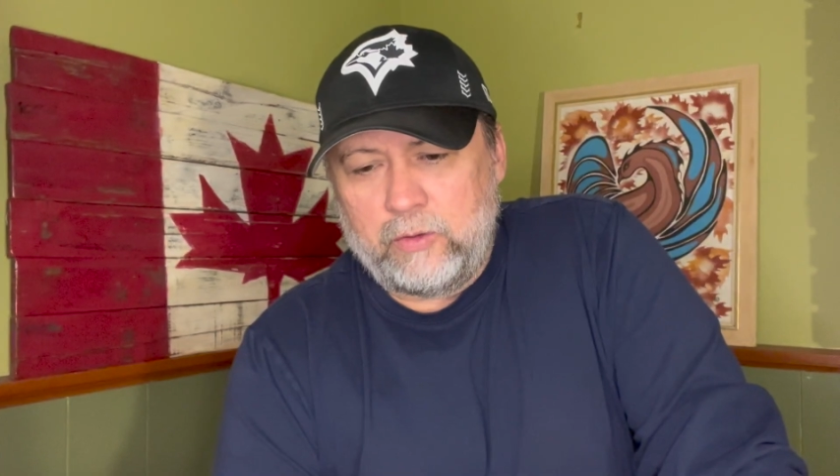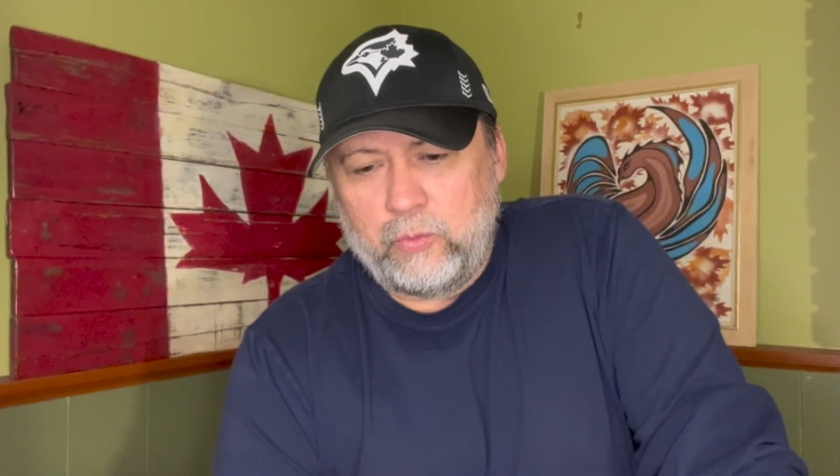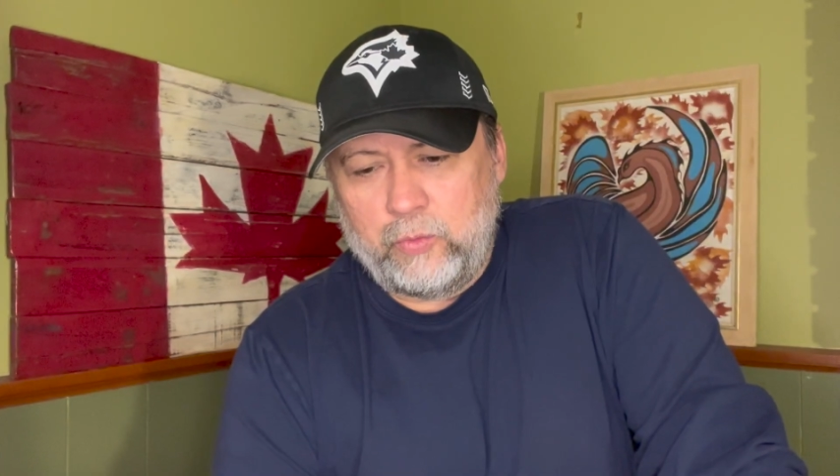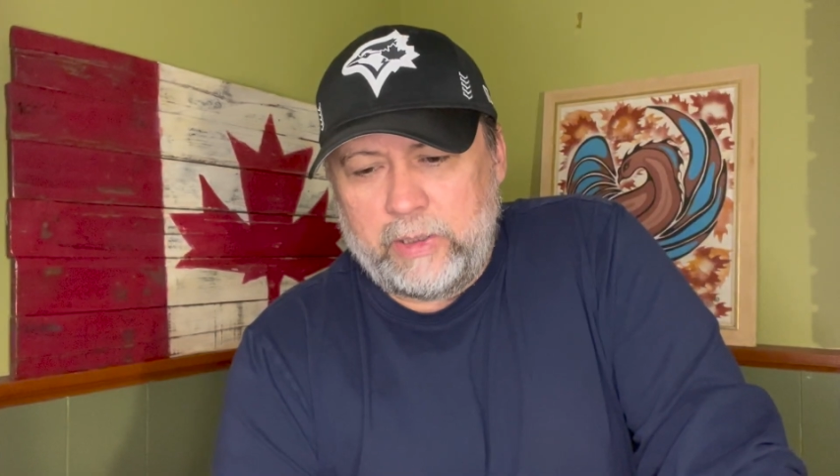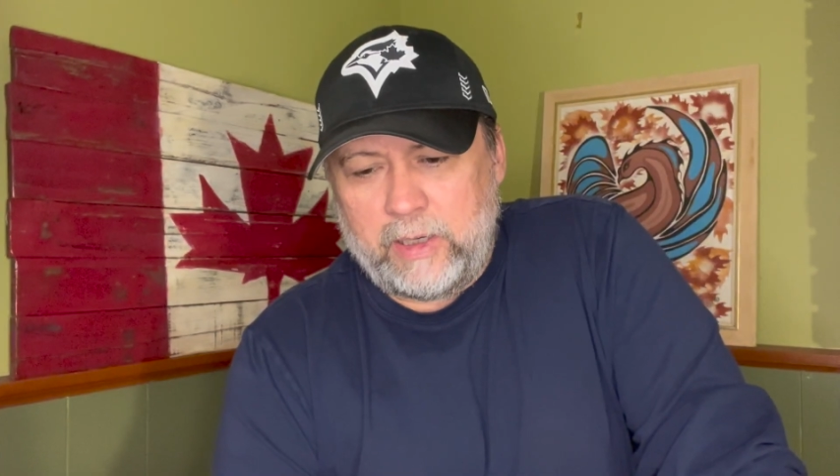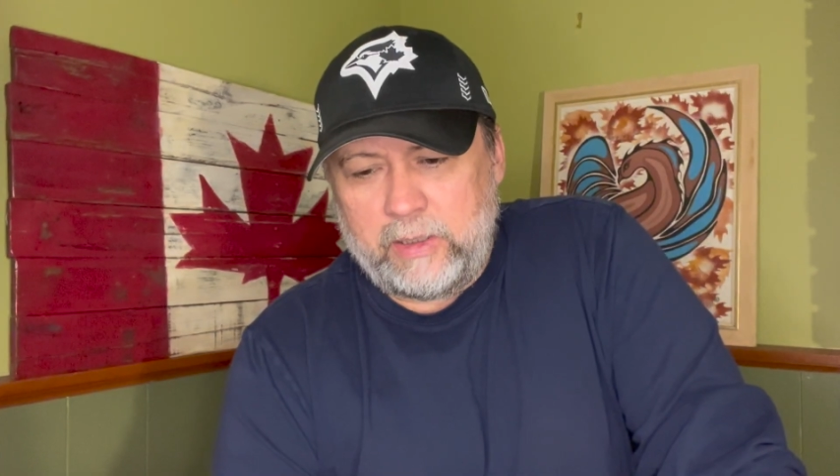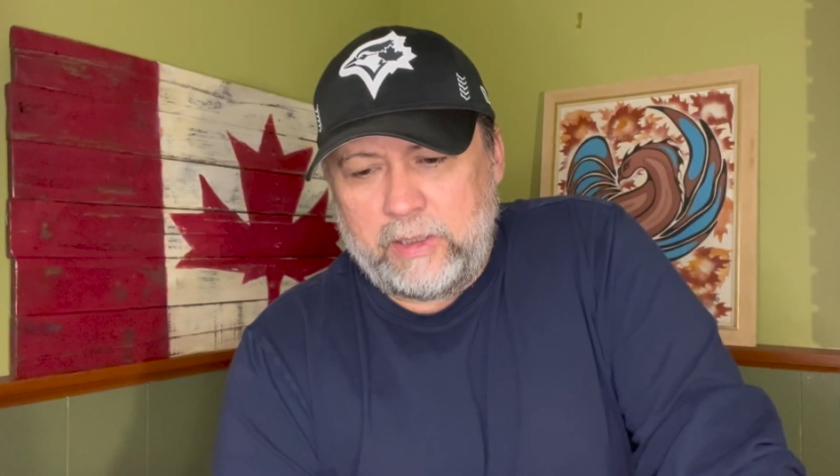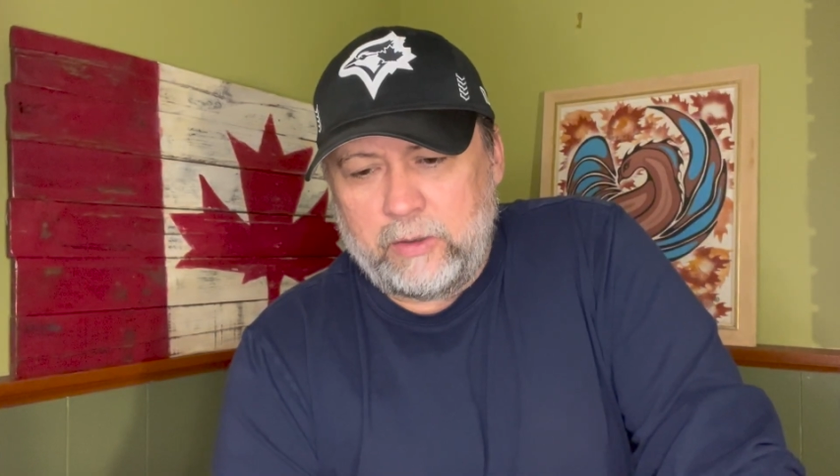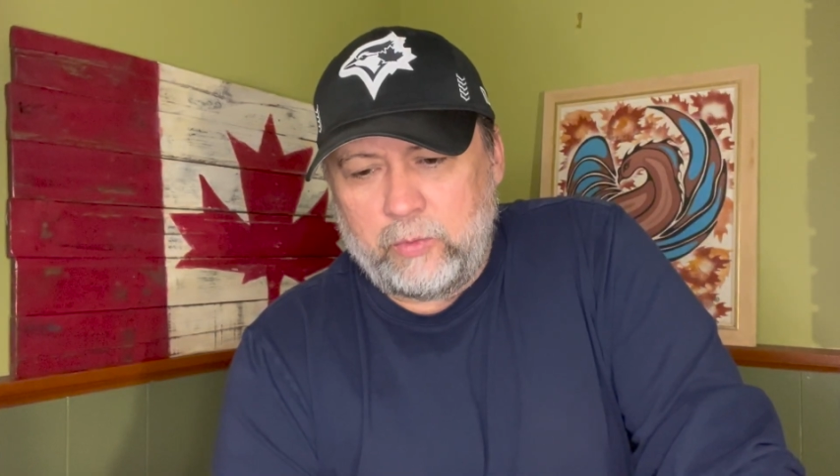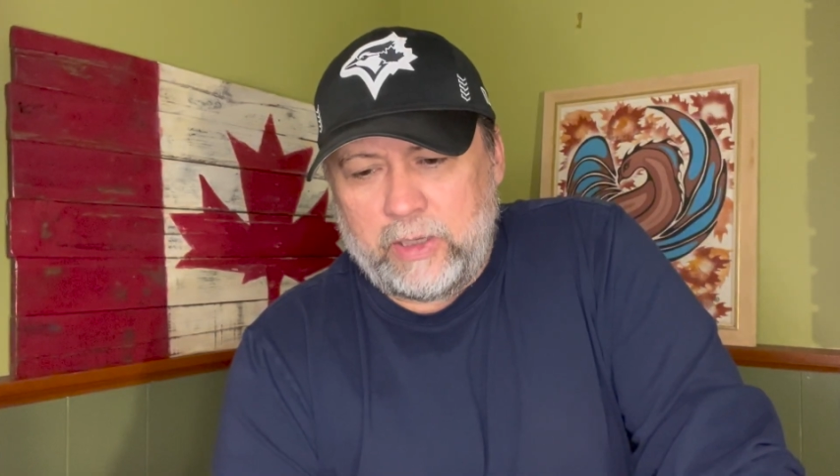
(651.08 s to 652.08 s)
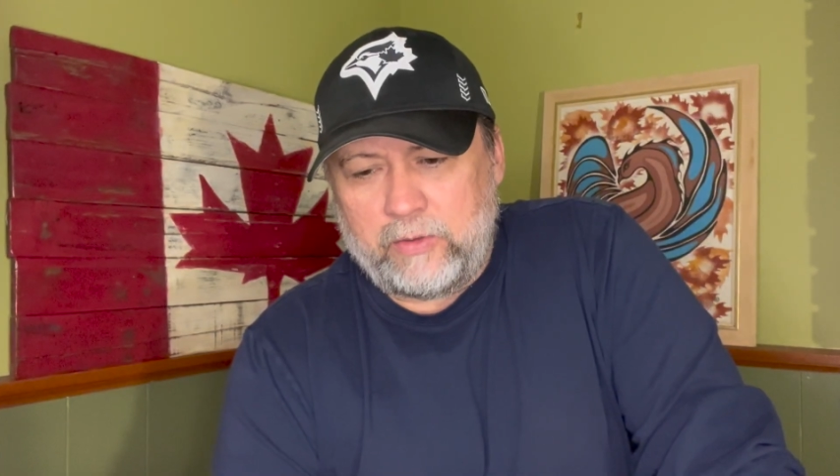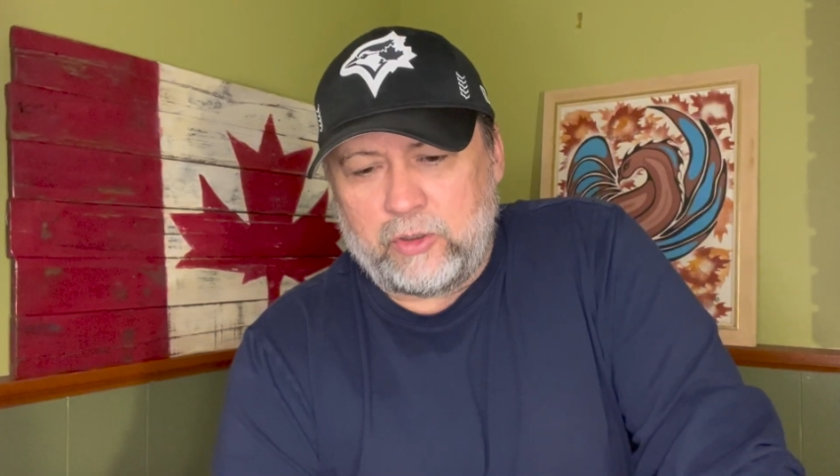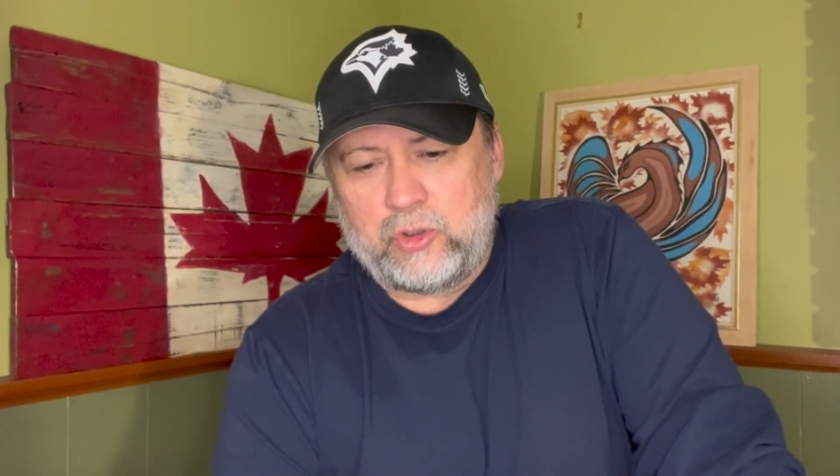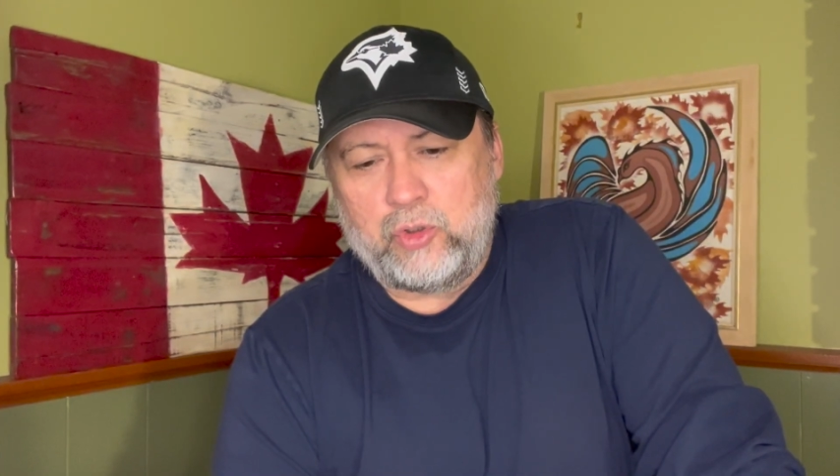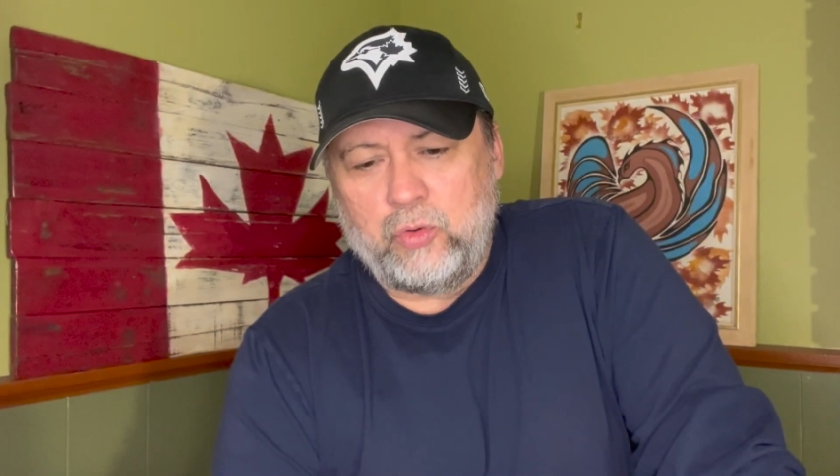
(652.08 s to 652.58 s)
we got here, we got the
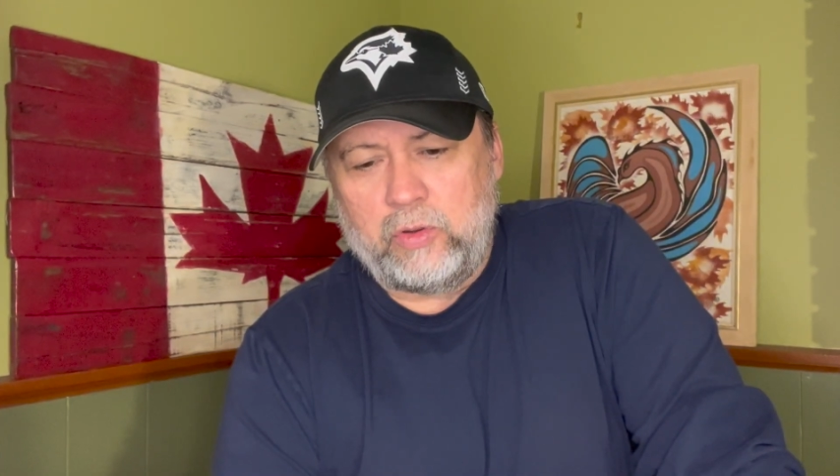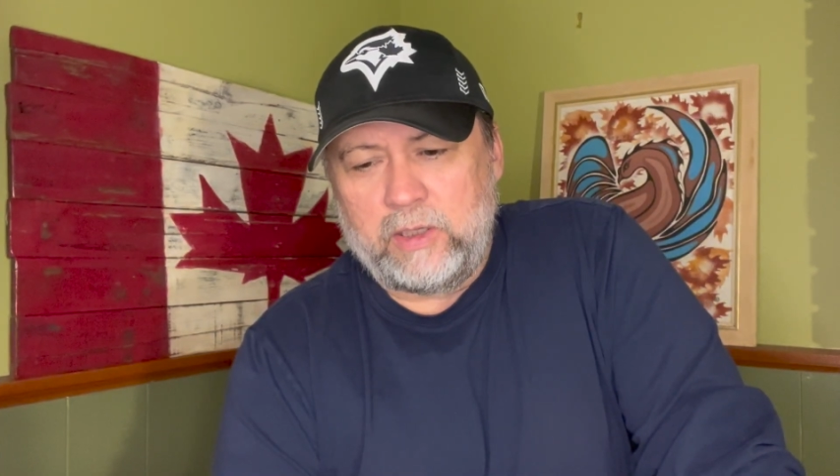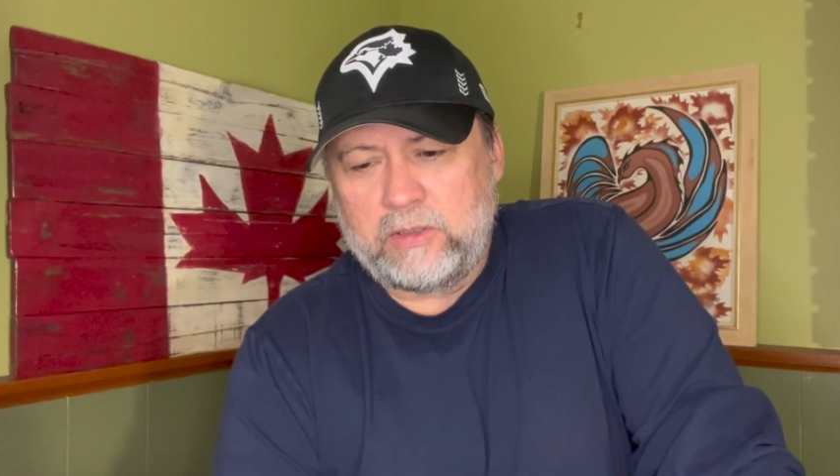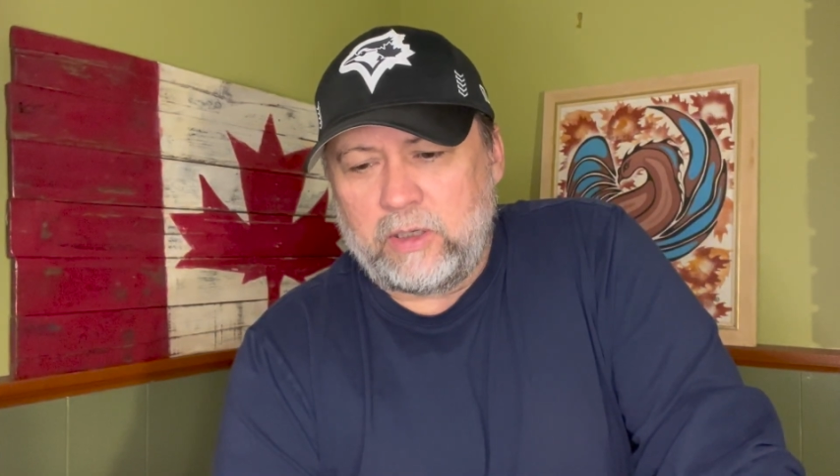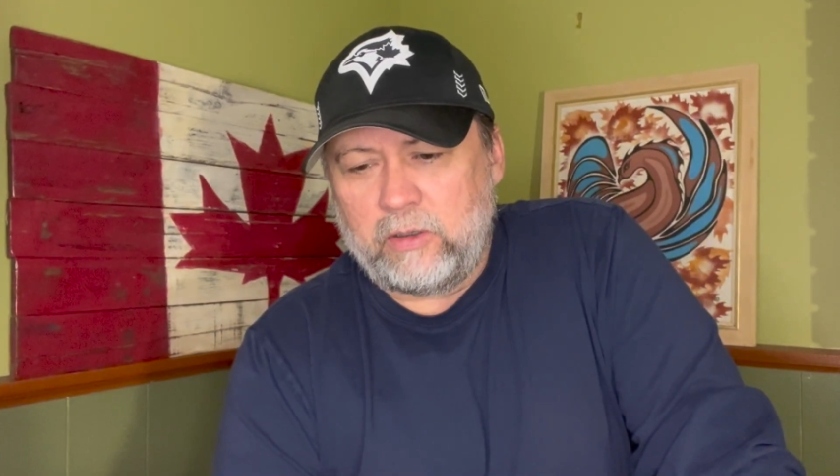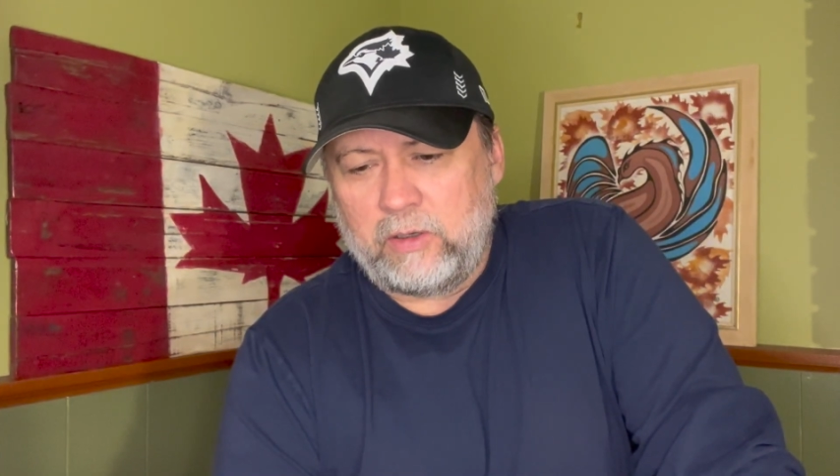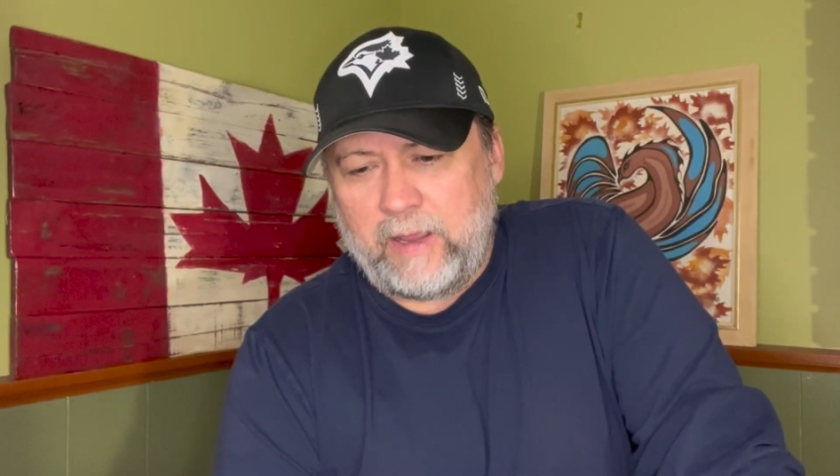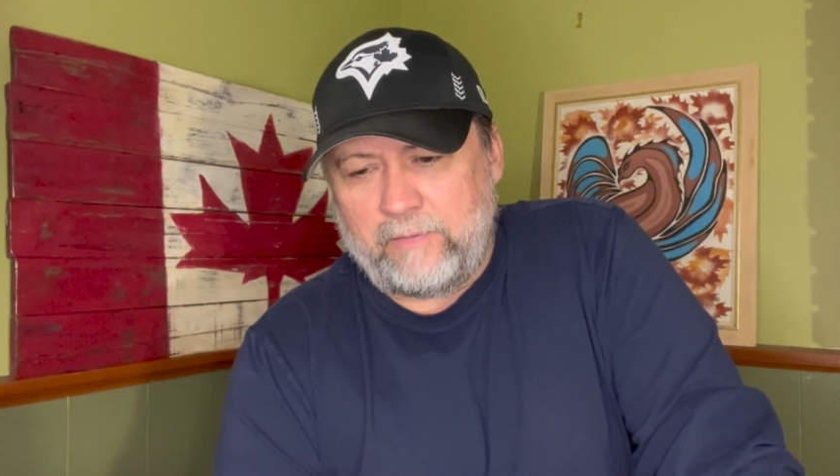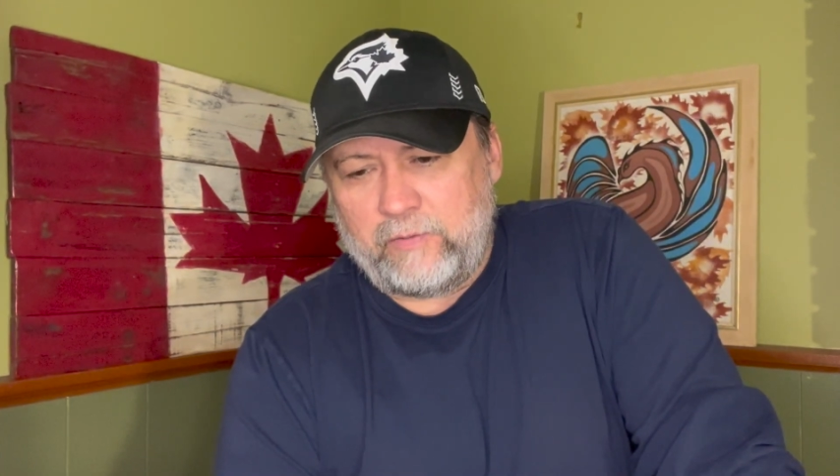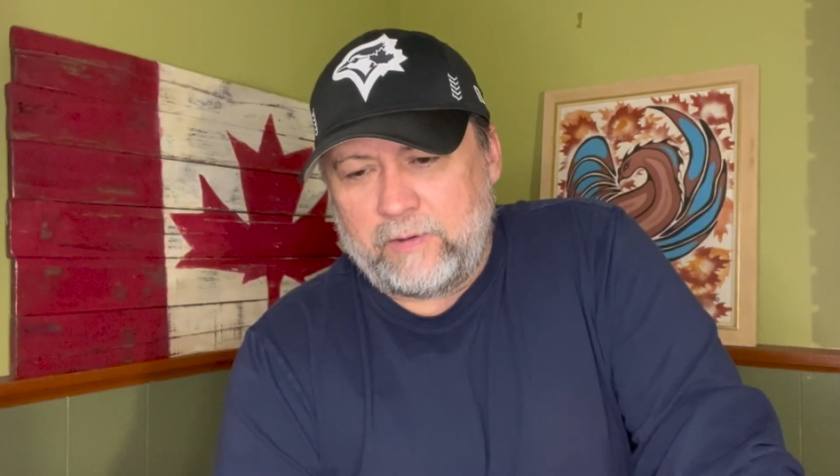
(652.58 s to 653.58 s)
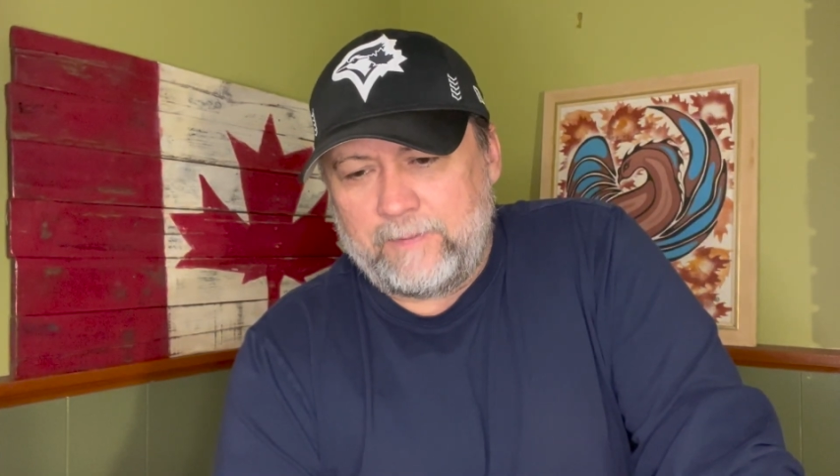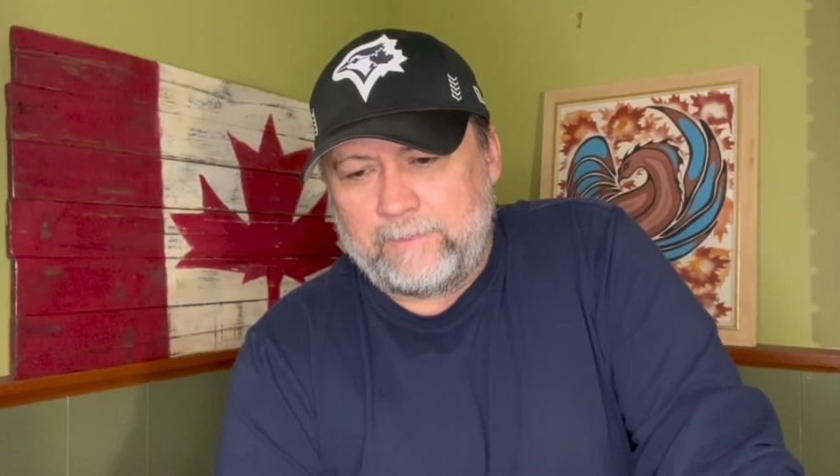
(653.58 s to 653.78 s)
two things that are left.